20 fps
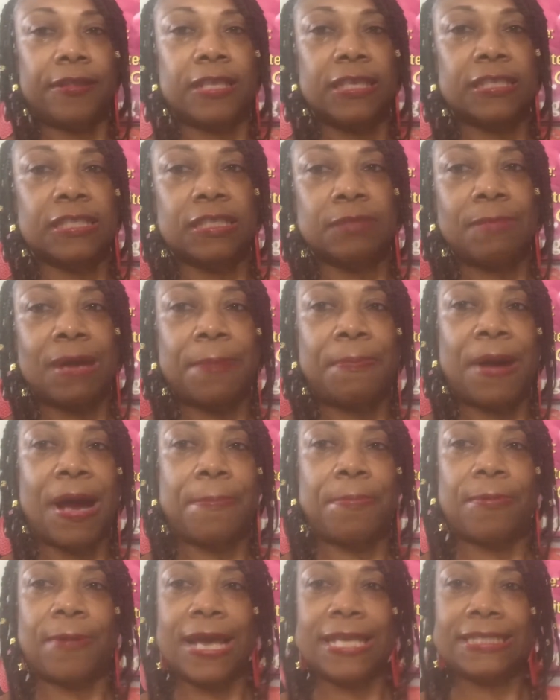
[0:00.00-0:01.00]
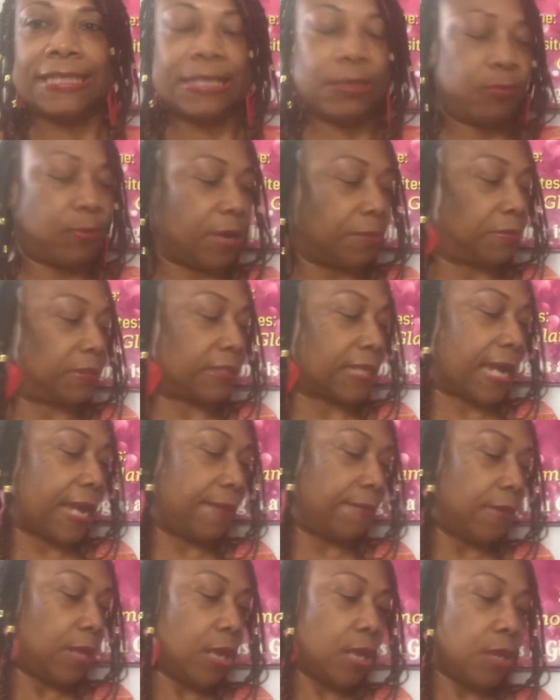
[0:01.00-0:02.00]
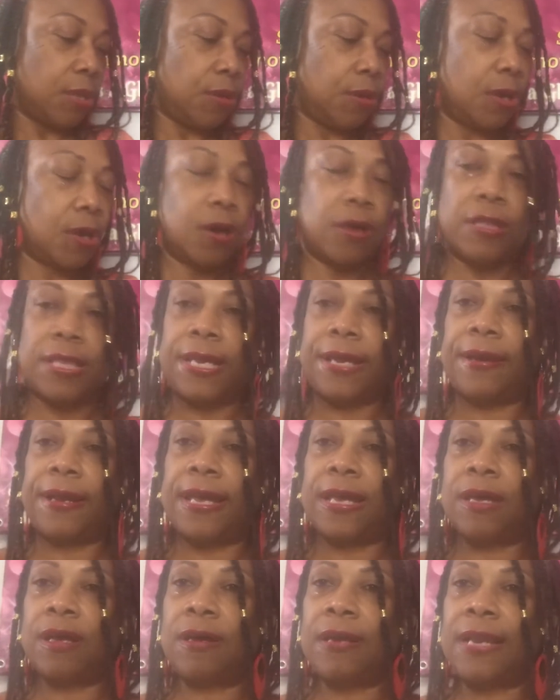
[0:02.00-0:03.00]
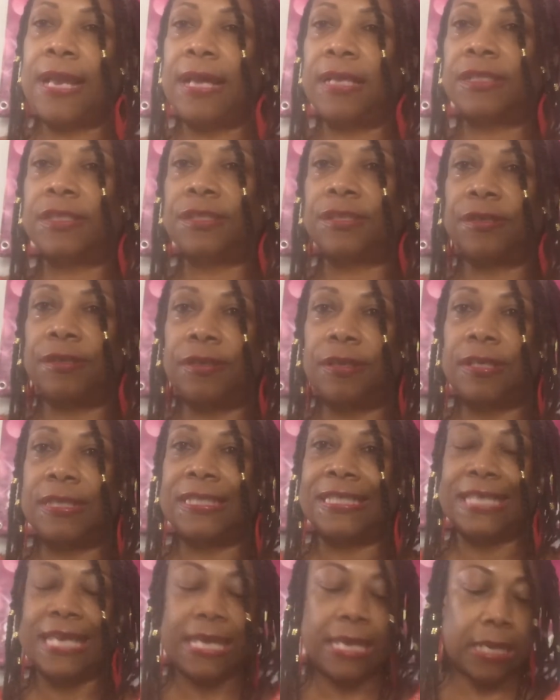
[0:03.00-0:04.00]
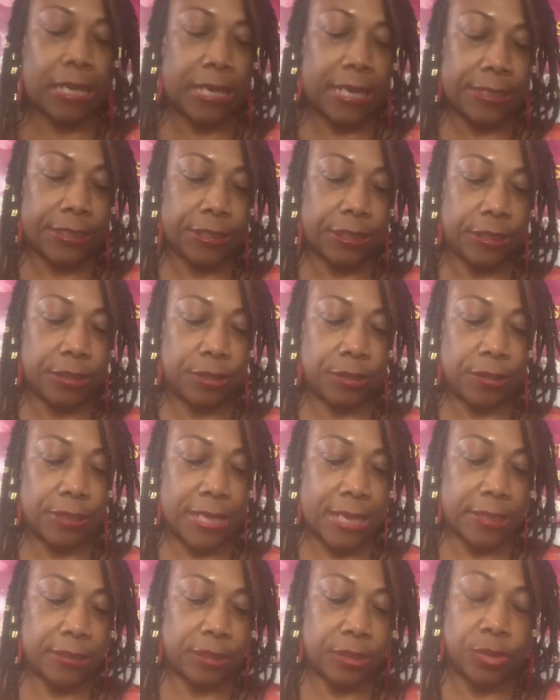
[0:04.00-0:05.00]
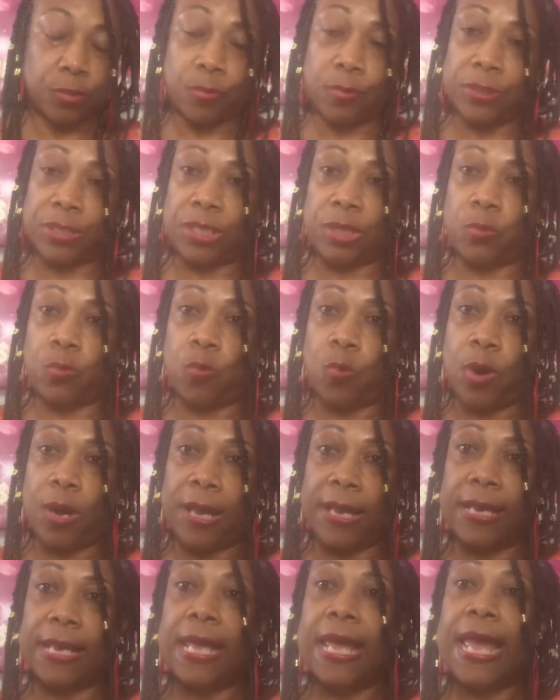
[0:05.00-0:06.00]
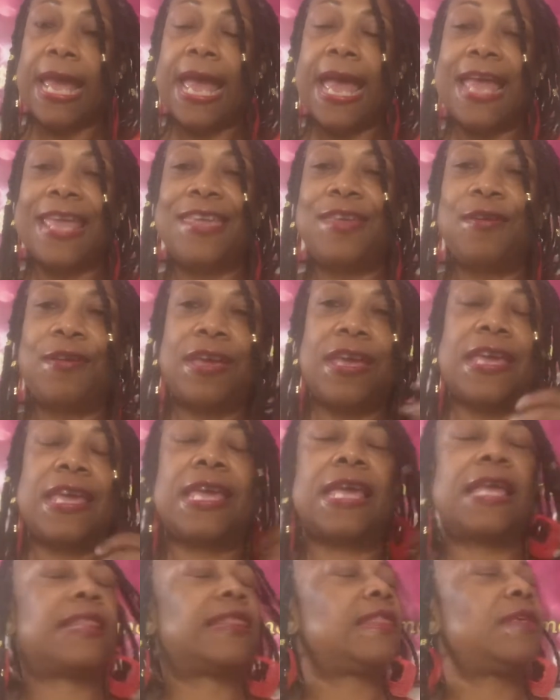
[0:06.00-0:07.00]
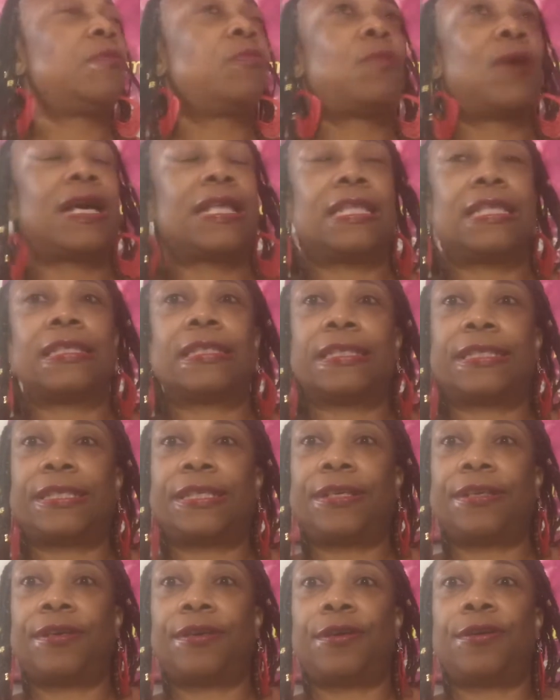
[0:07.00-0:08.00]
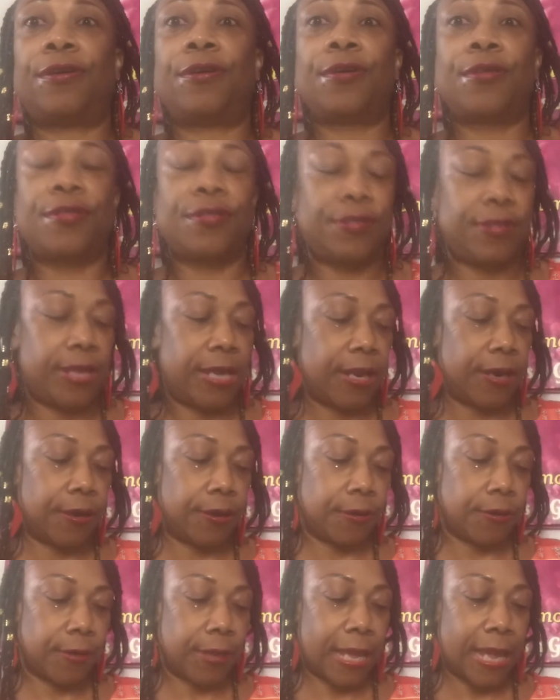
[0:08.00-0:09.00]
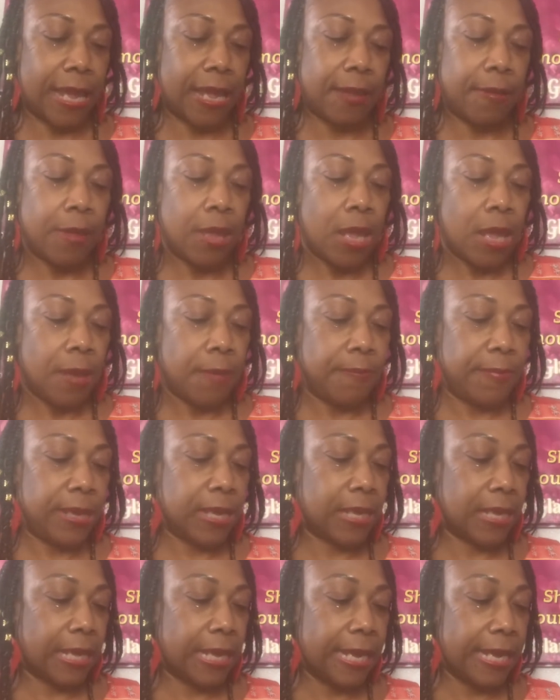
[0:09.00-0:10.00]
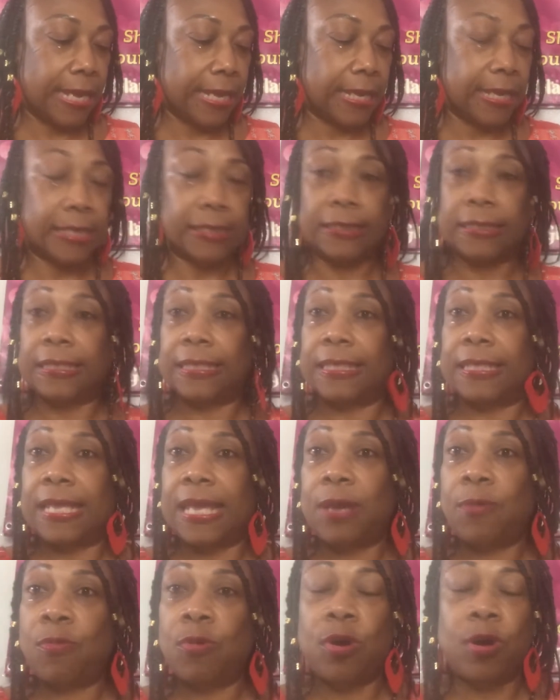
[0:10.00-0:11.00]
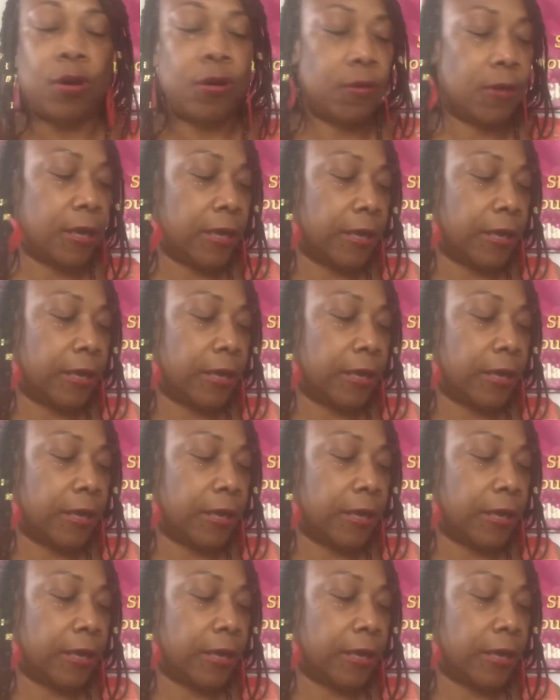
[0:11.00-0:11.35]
this is my paparazzi website. You go there and go down to Z Collection 2021 and you can get them while they're still there, okay? Because they will,